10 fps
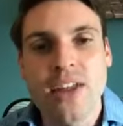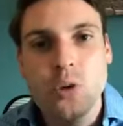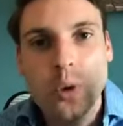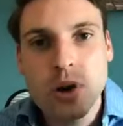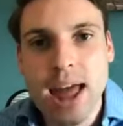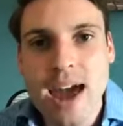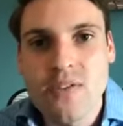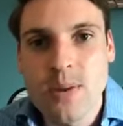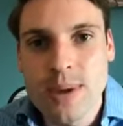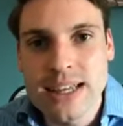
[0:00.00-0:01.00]
Right, and you're gonna
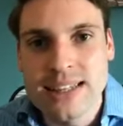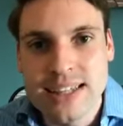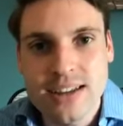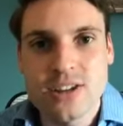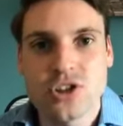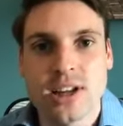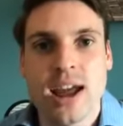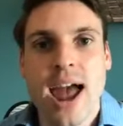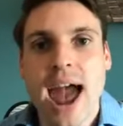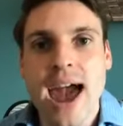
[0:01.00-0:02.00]
have to be
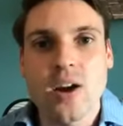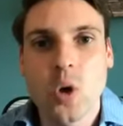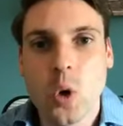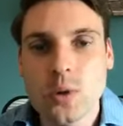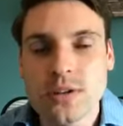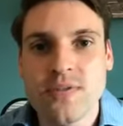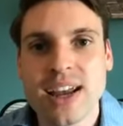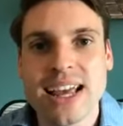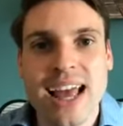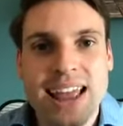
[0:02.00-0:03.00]
diligent at
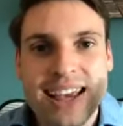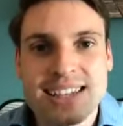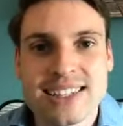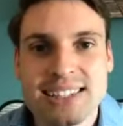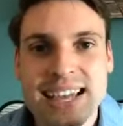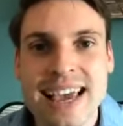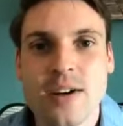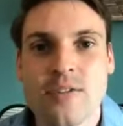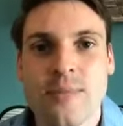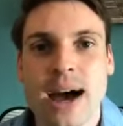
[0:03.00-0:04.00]
cultivating this
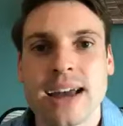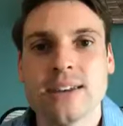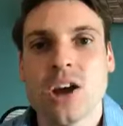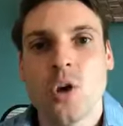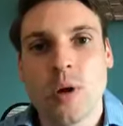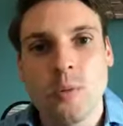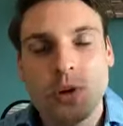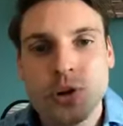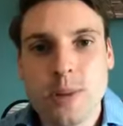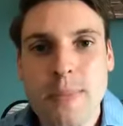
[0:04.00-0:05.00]
state of mind, right,
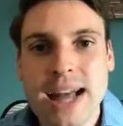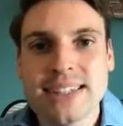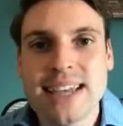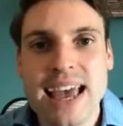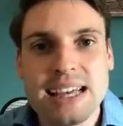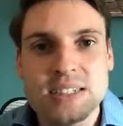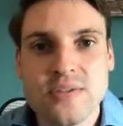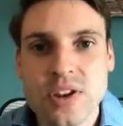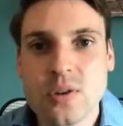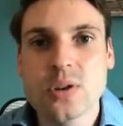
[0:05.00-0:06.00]
where your mindset
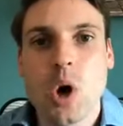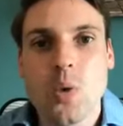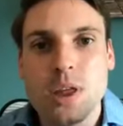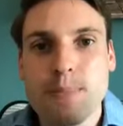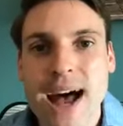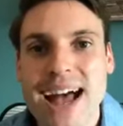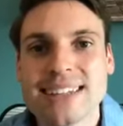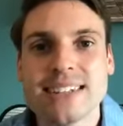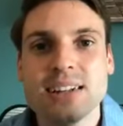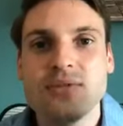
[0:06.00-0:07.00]
is filled with
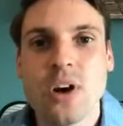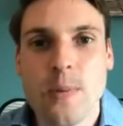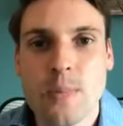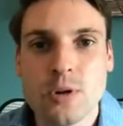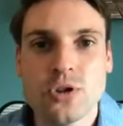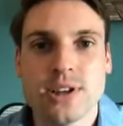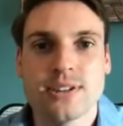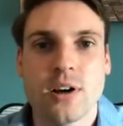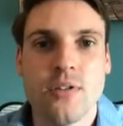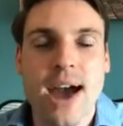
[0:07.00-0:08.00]
positive
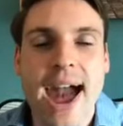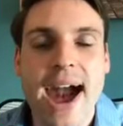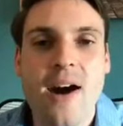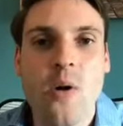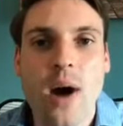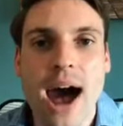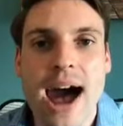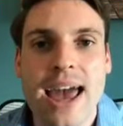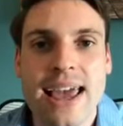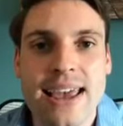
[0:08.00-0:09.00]
emotions of how
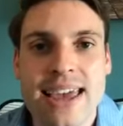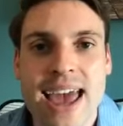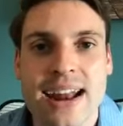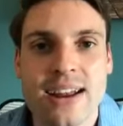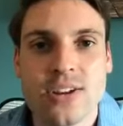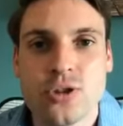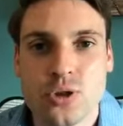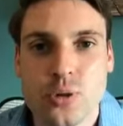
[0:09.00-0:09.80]
I can